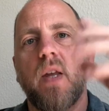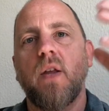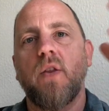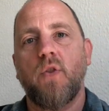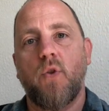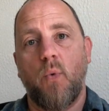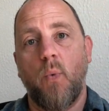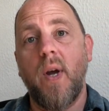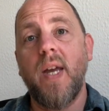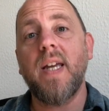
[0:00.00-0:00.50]

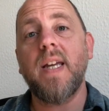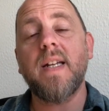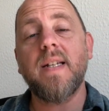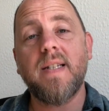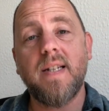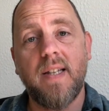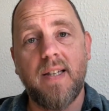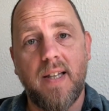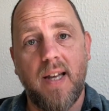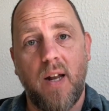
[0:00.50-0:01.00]
the way he
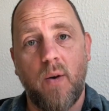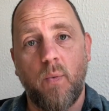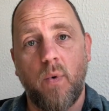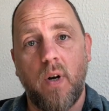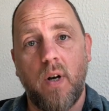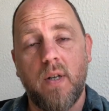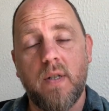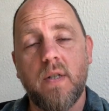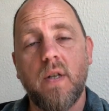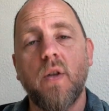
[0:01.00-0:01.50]
did that
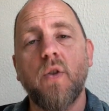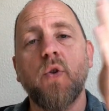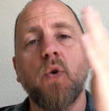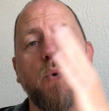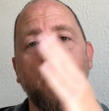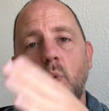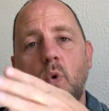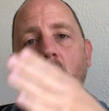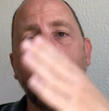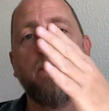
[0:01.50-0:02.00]
was, the
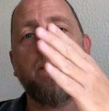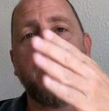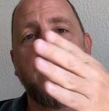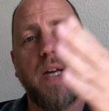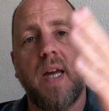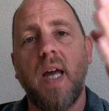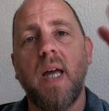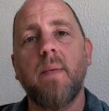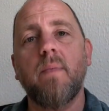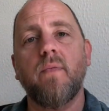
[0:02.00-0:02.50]
word
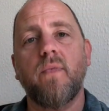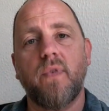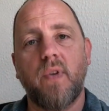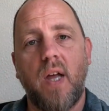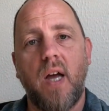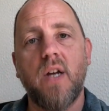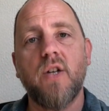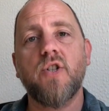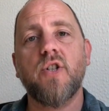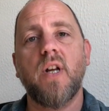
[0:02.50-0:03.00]
became
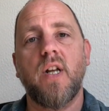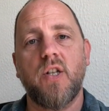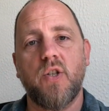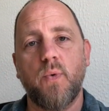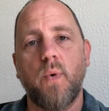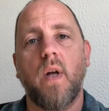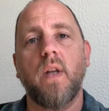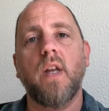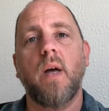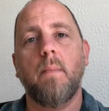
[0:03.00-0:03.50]
flesh and
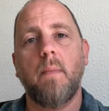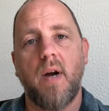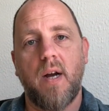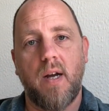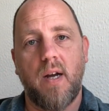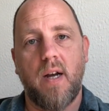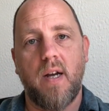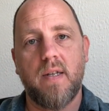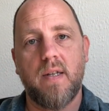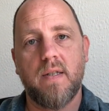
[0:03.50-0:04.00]
dwelt among
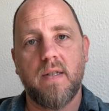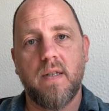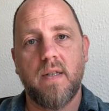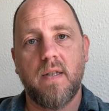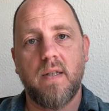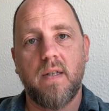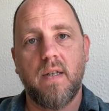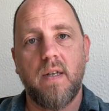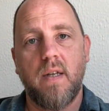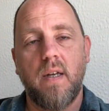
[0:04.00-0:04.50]
us.
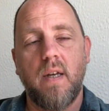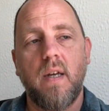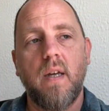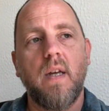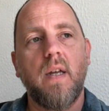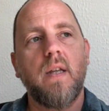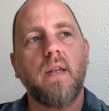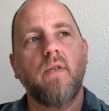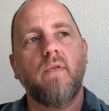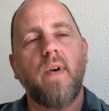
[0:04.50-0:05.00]

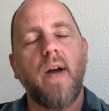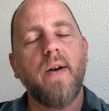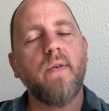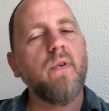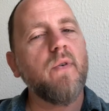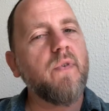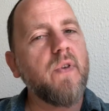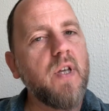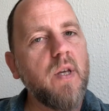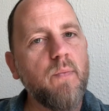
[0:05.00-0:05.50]
The writer
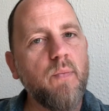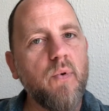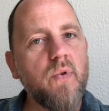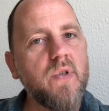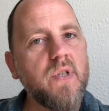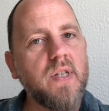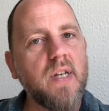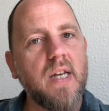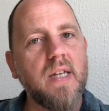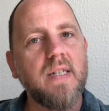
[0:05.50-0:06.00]
of Hebrews
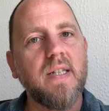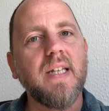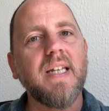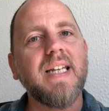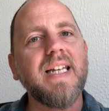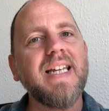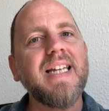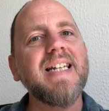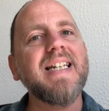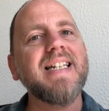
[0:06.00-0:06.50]
says that
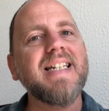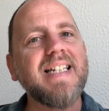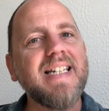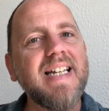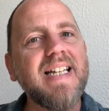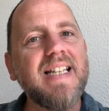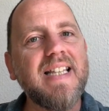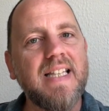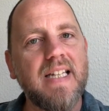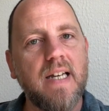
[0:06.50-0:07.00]
he
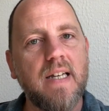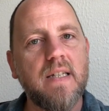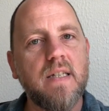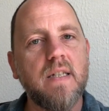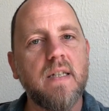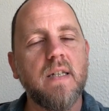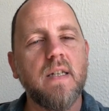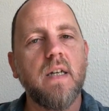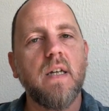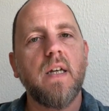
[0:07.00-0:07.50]
did
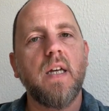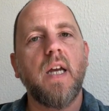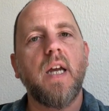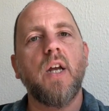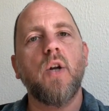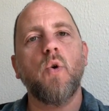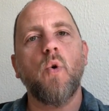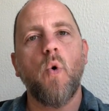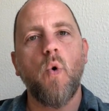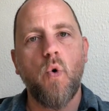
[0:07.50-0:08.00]
this
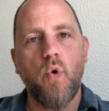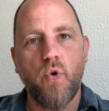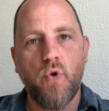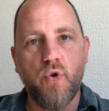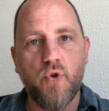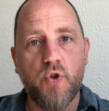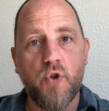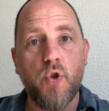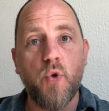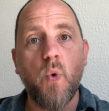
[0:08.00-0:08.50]
in order
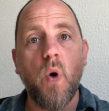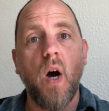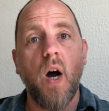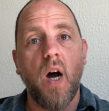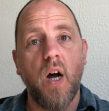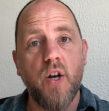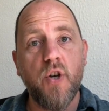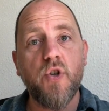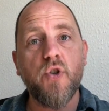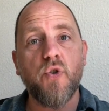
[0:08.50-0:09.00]
to
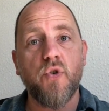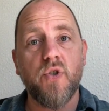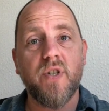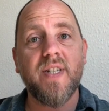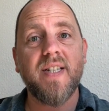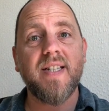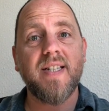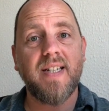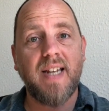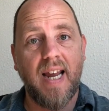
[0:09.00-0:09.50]

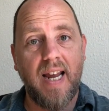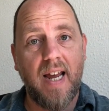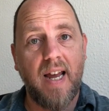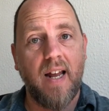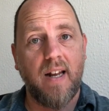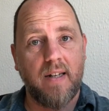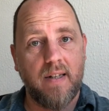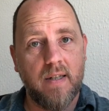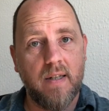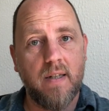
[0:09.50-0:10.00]

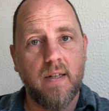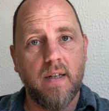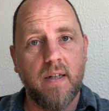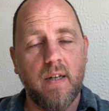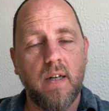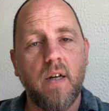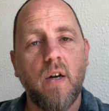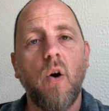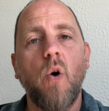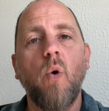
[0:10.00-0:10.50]
understand
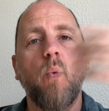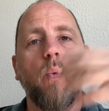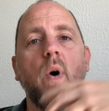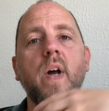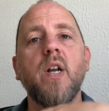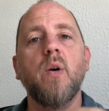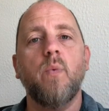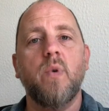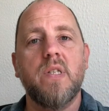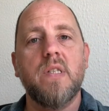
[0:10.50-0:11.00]
what
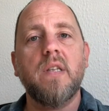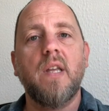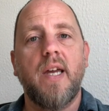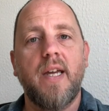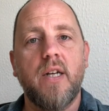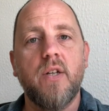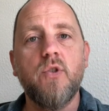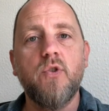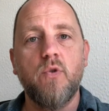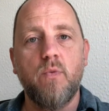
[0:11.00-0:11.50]
it was
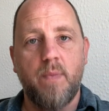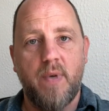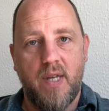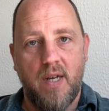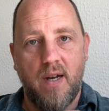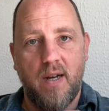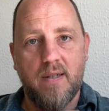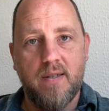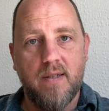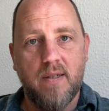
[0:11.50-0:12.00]
like to be
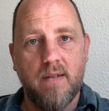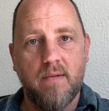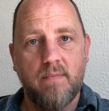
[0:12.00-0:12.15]
us.